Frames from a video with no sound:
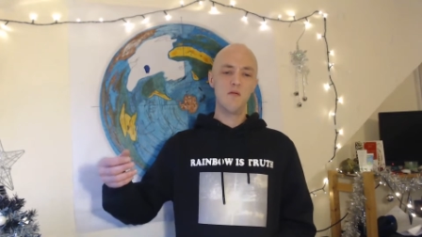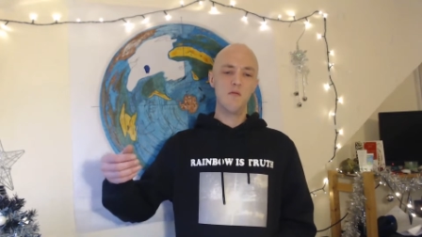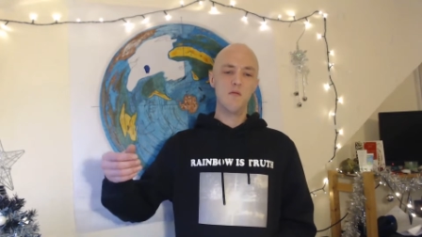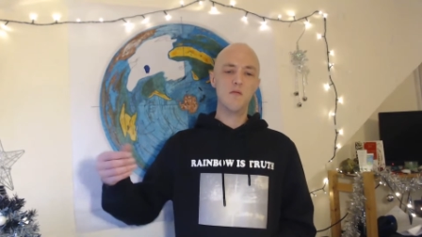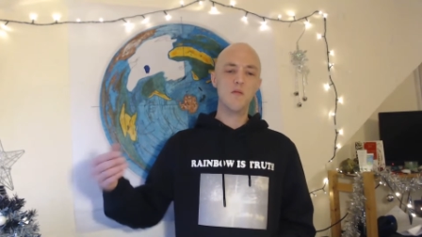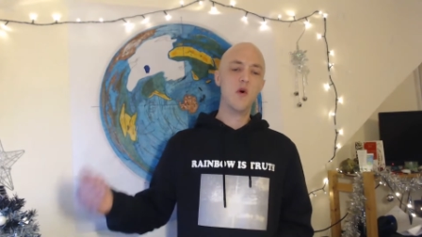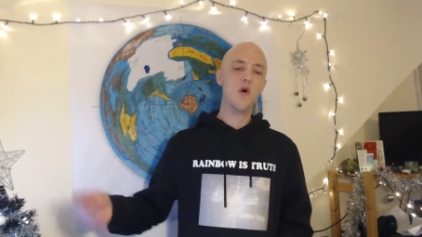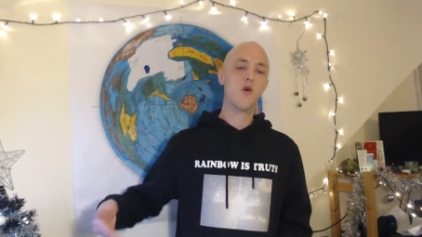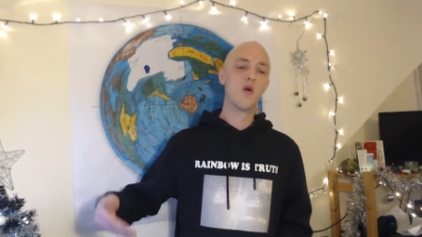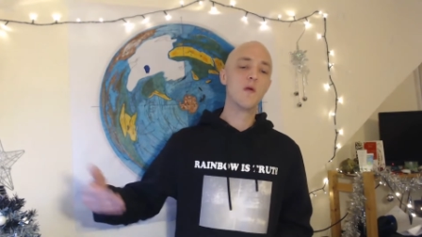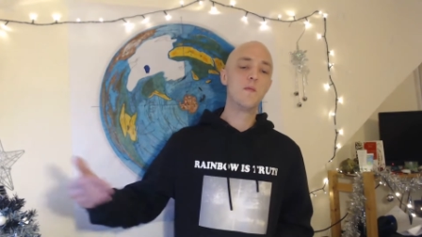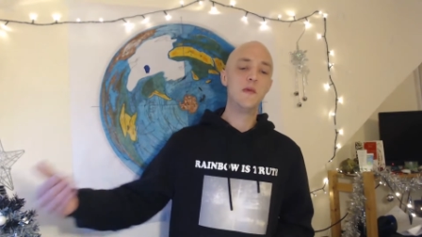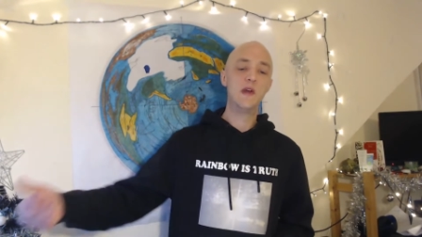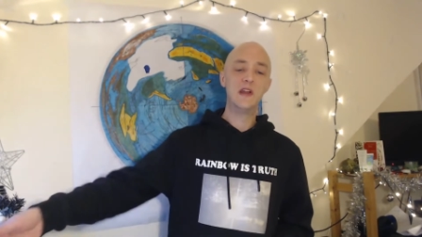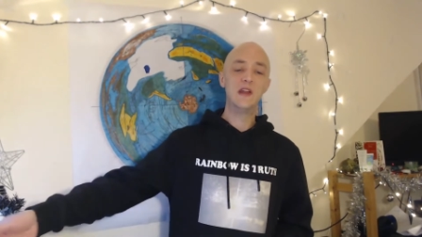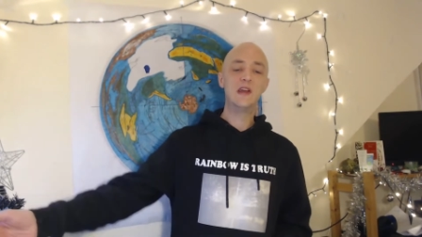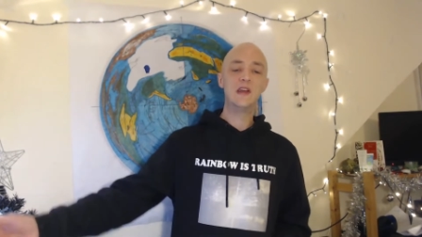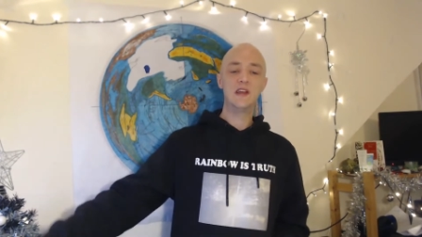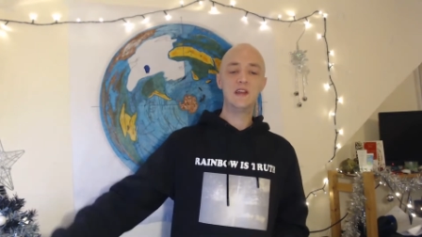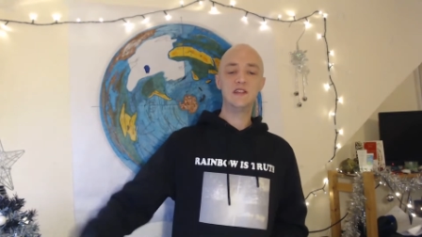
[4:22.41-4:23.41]
more
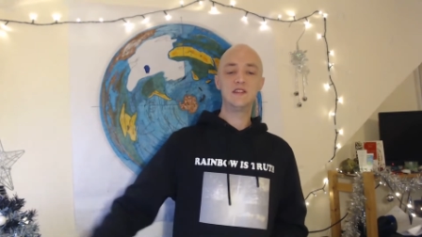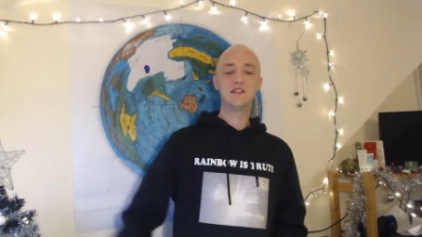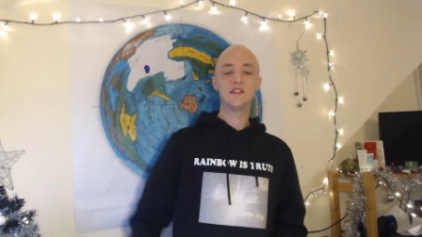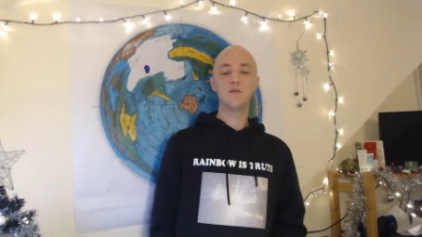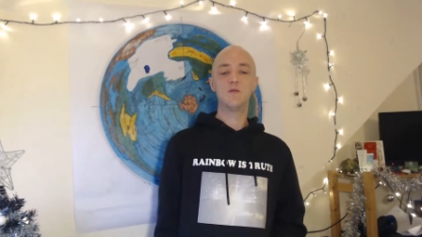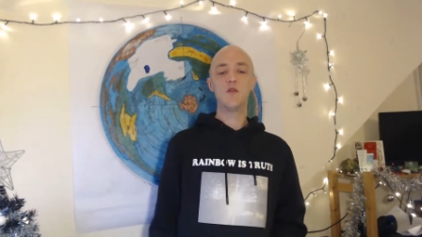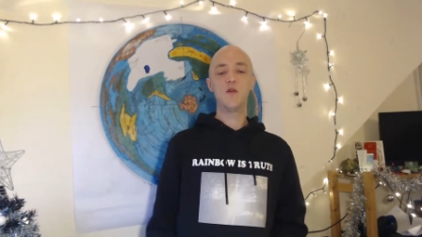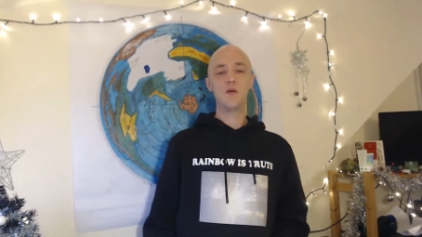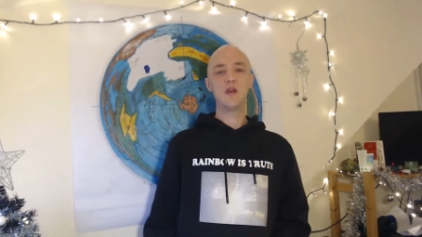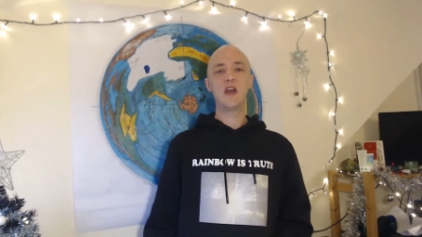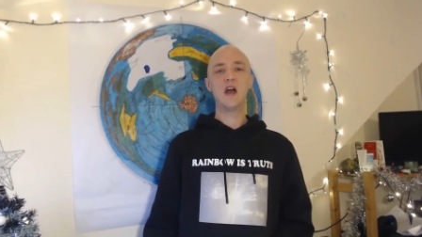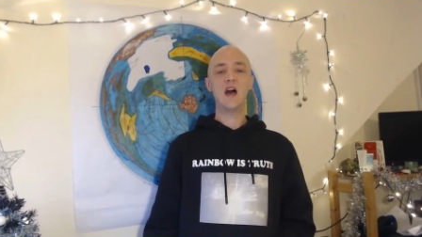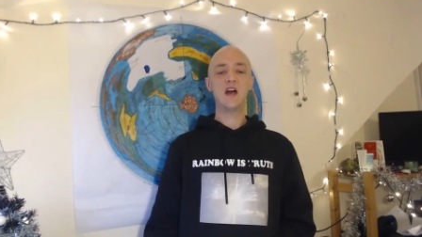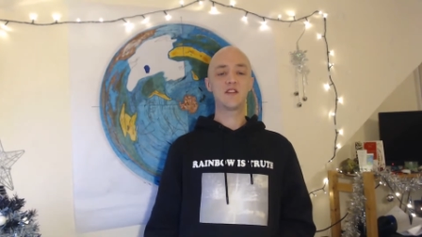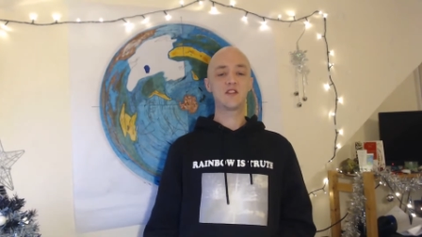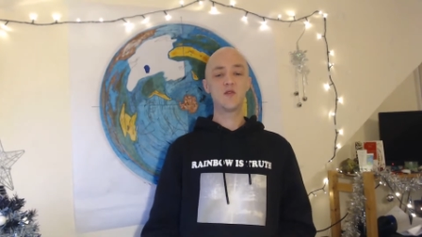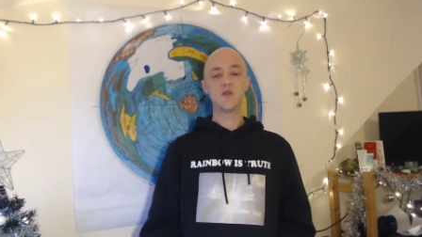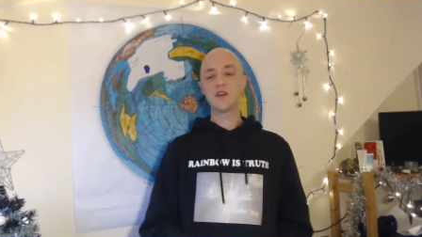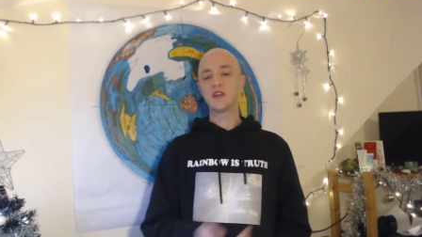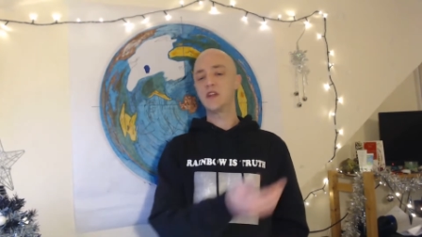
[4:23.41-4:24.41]
abilities than what we
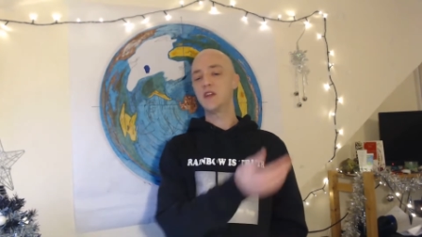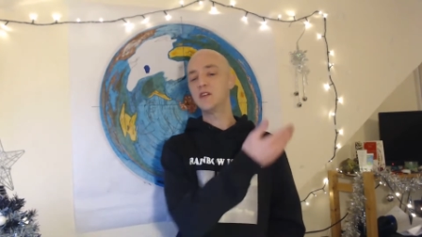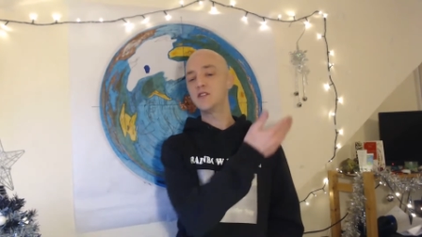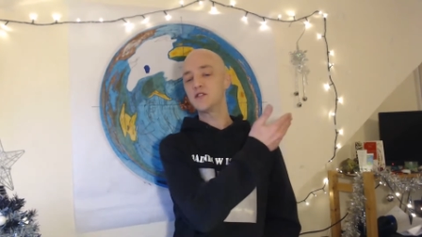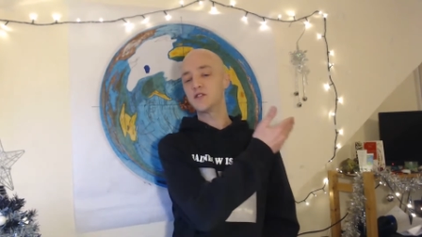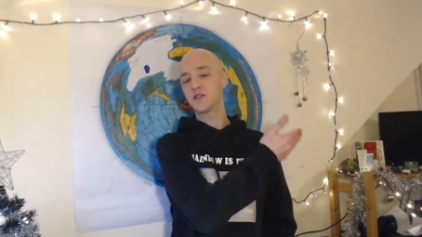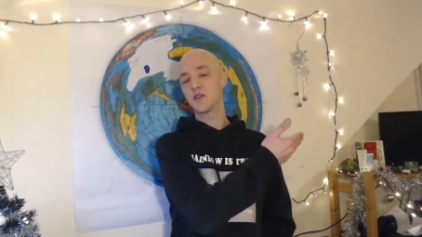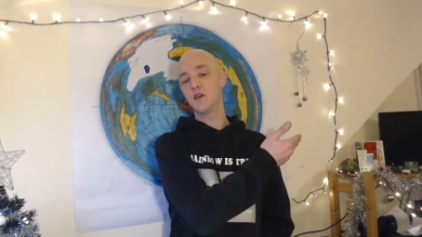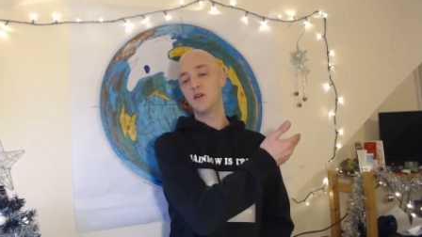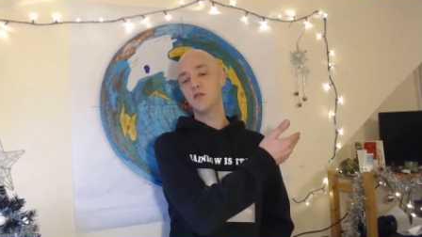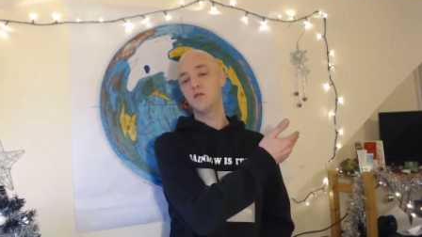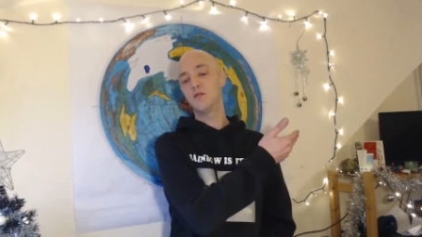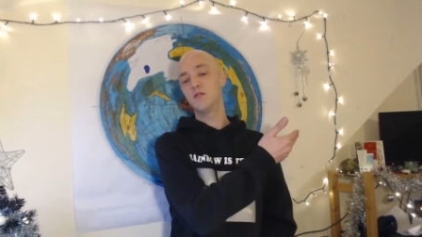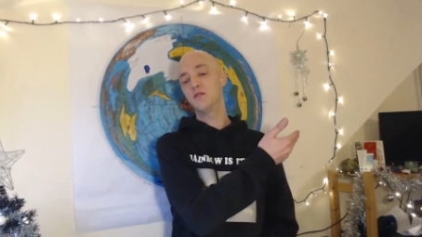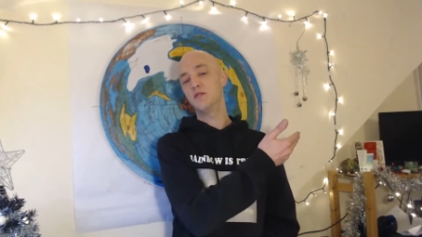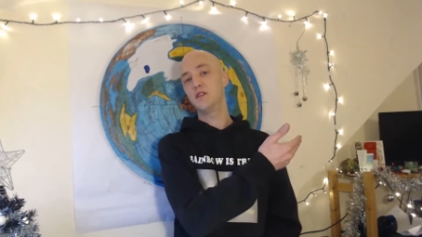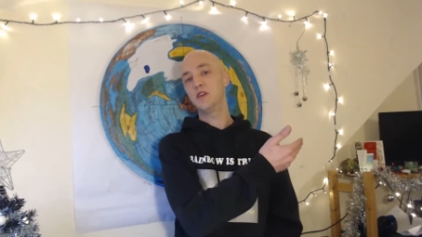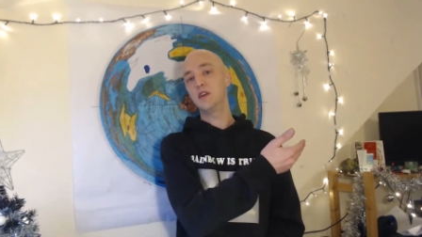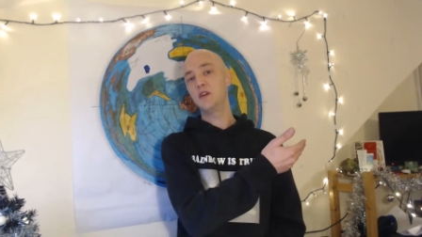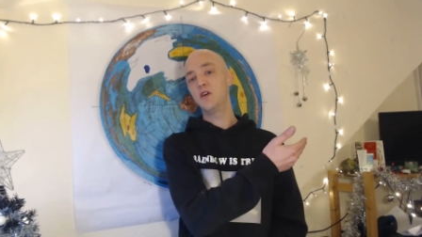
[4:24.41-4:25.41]
had 20 years ago,
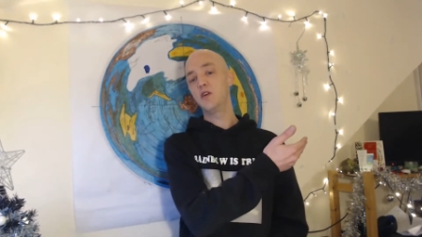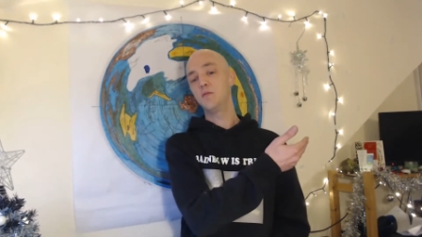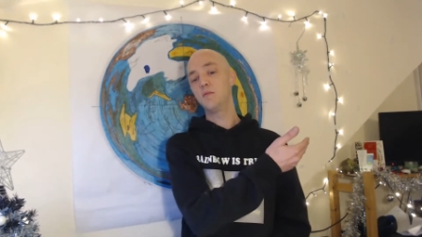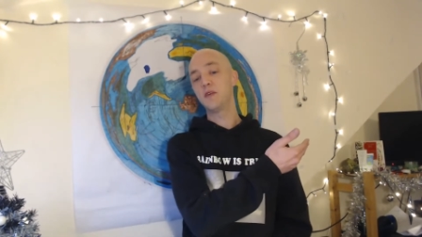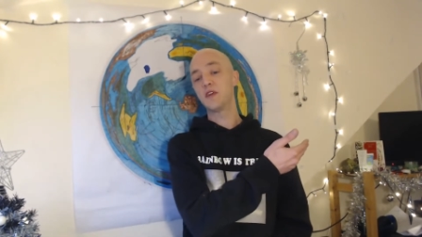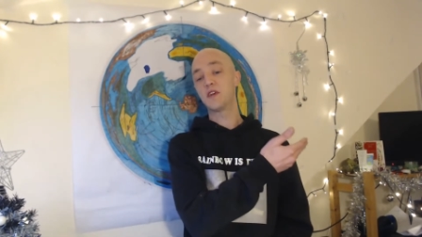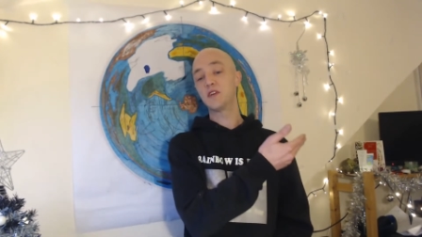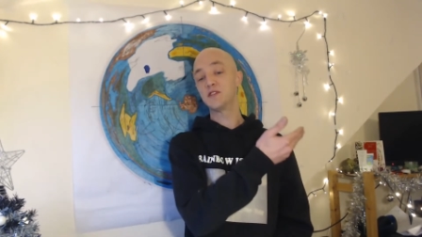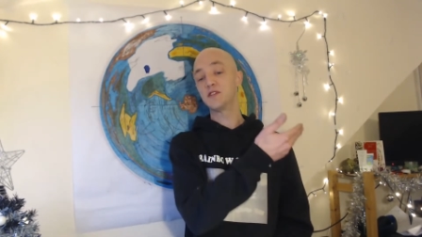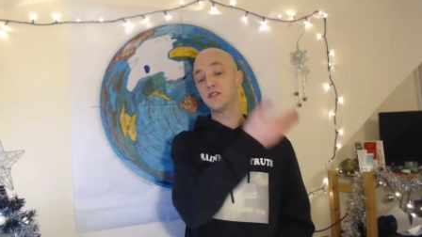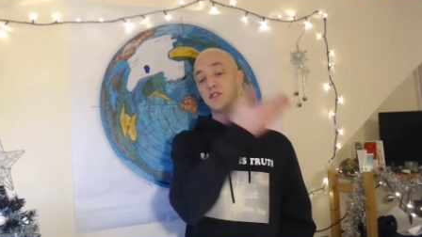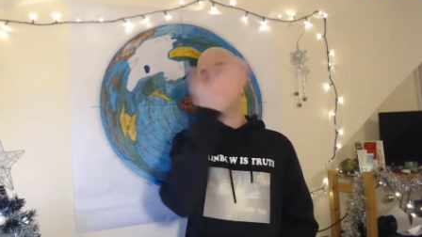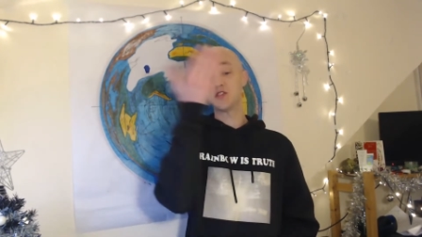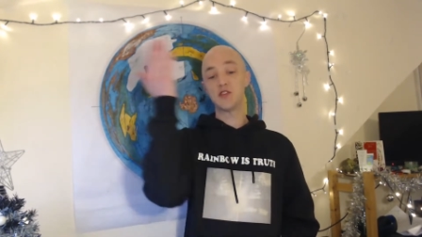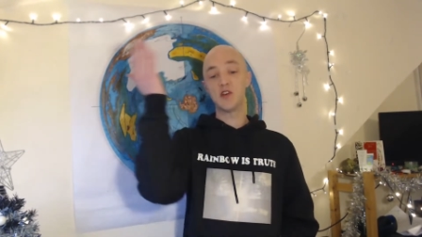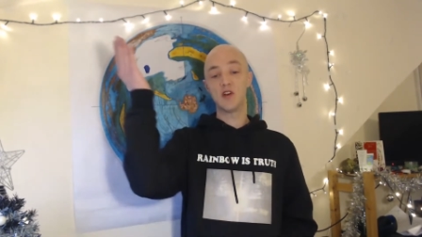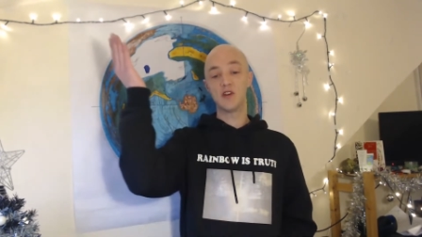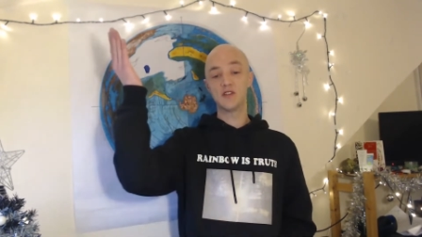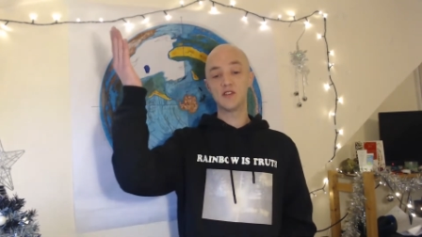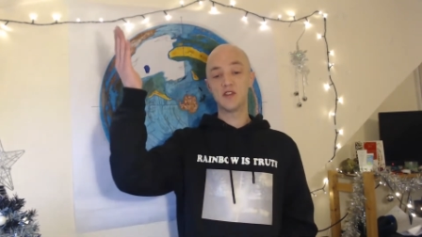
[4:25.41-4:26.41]
you know, because the
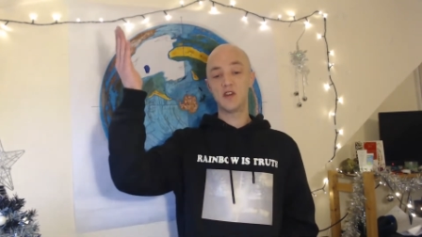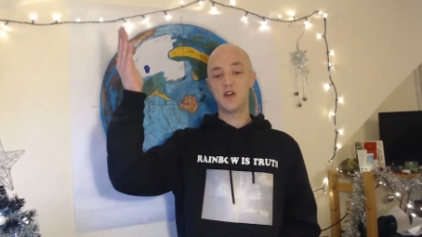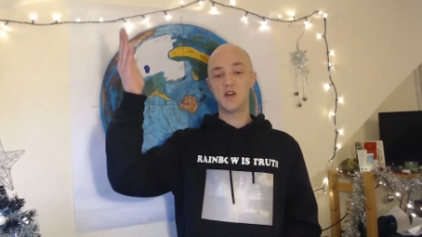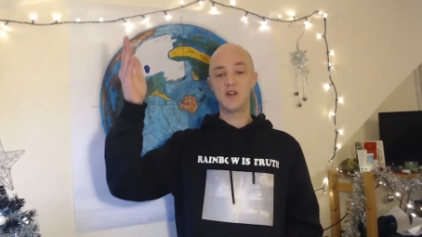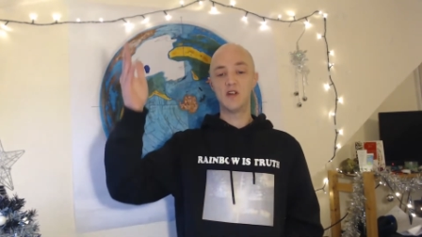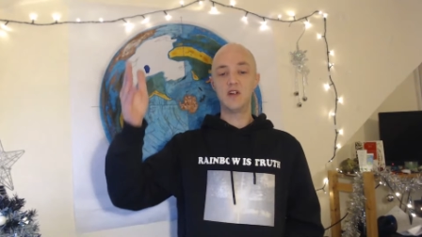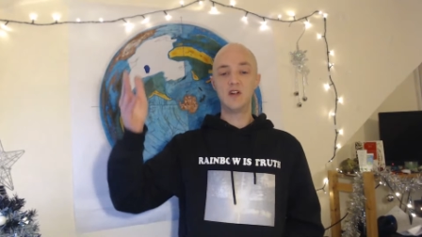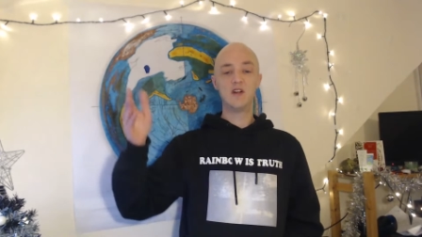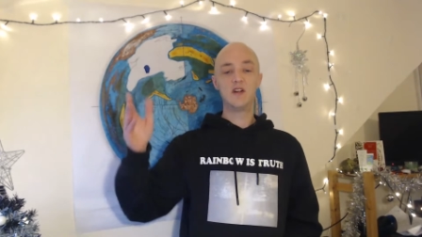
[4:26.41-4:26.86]
stars are